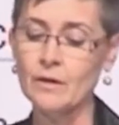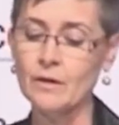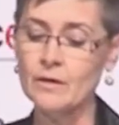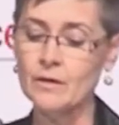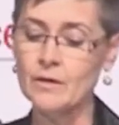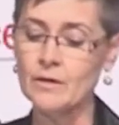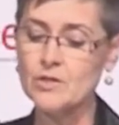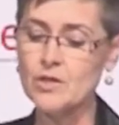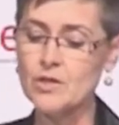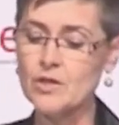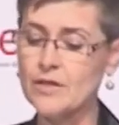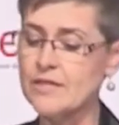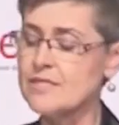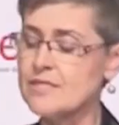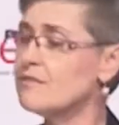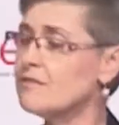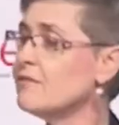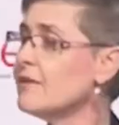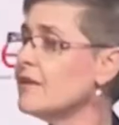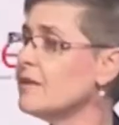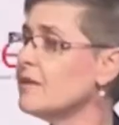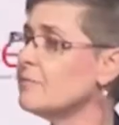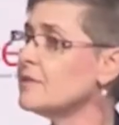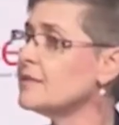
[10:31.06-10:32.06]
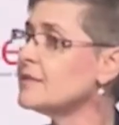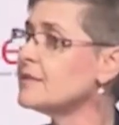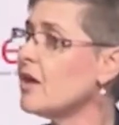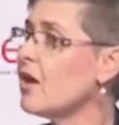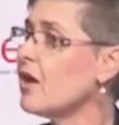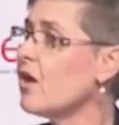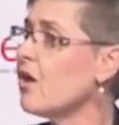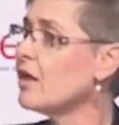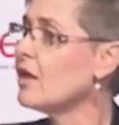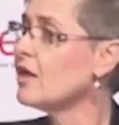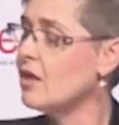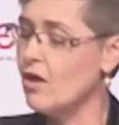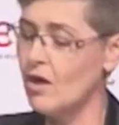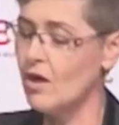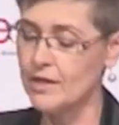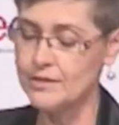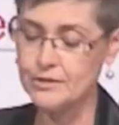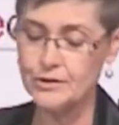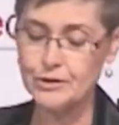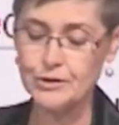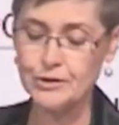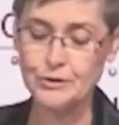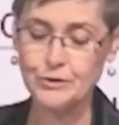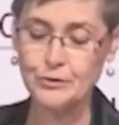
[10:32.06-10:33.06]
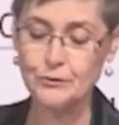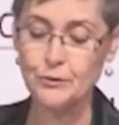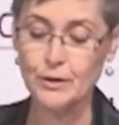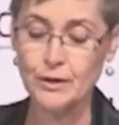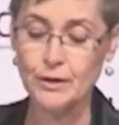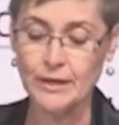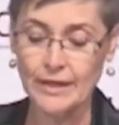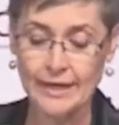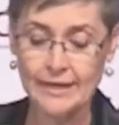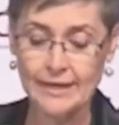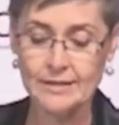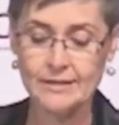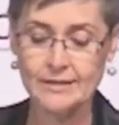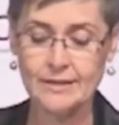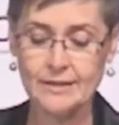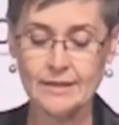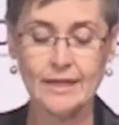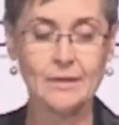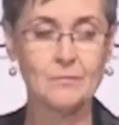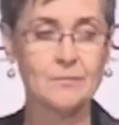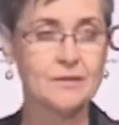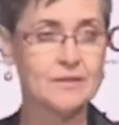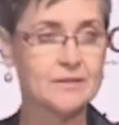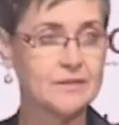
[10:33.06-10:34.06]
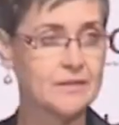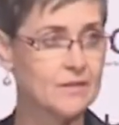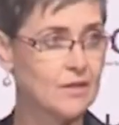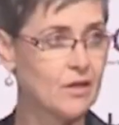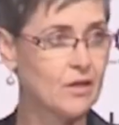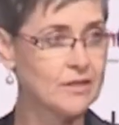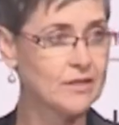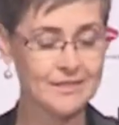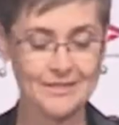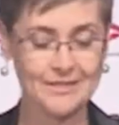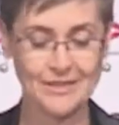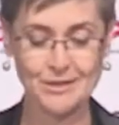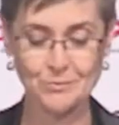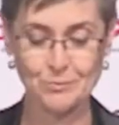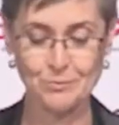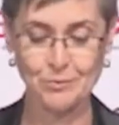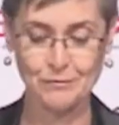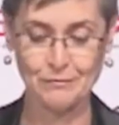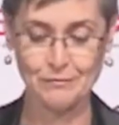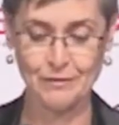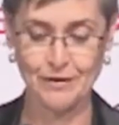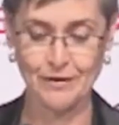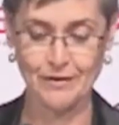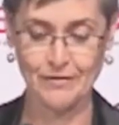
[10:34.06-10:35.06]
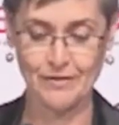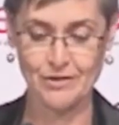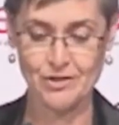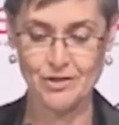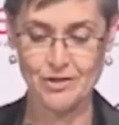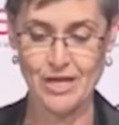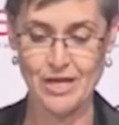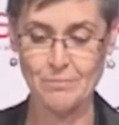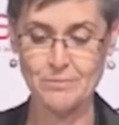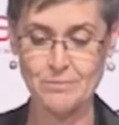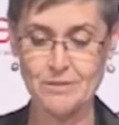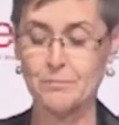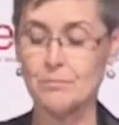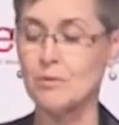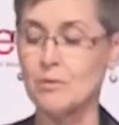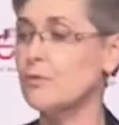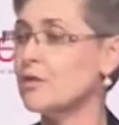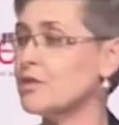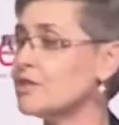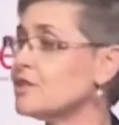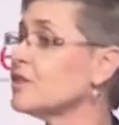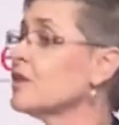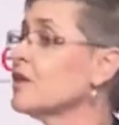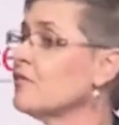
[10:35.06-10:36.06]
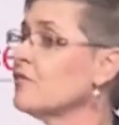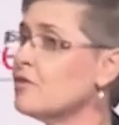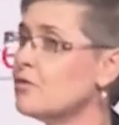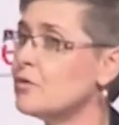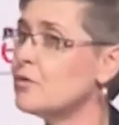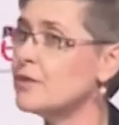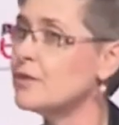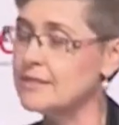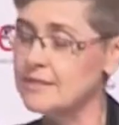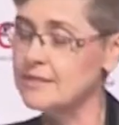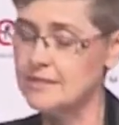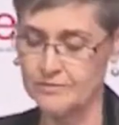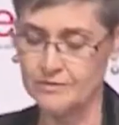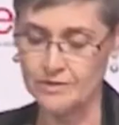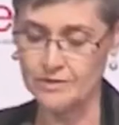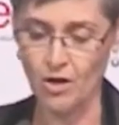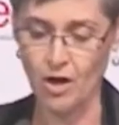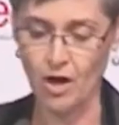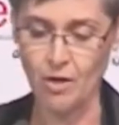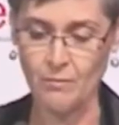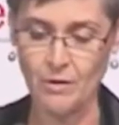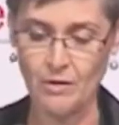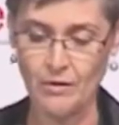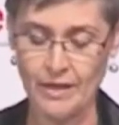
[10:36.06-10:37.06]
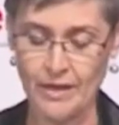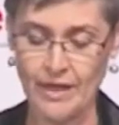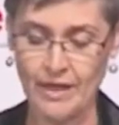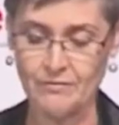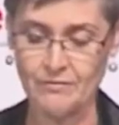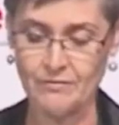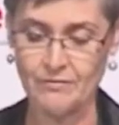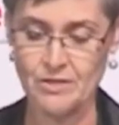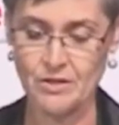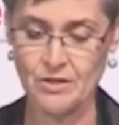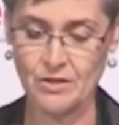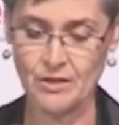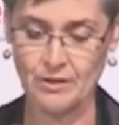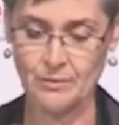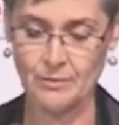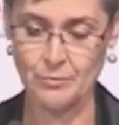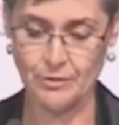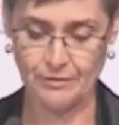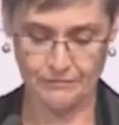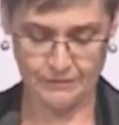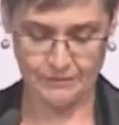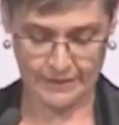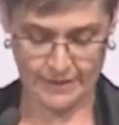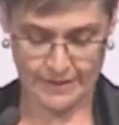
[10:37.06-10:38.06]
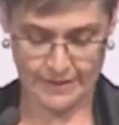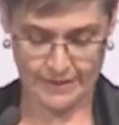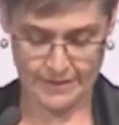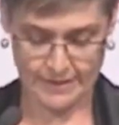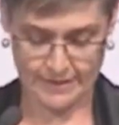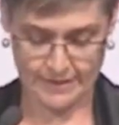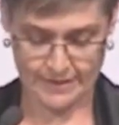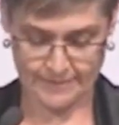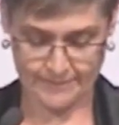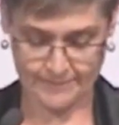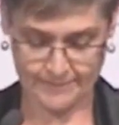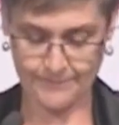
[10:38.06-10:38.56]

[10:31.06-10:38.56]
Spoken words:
So these developments highlight two related dilemmas that I discuss briefly in the chapter, but which, for reasons of time, I'll canvass only briefly here.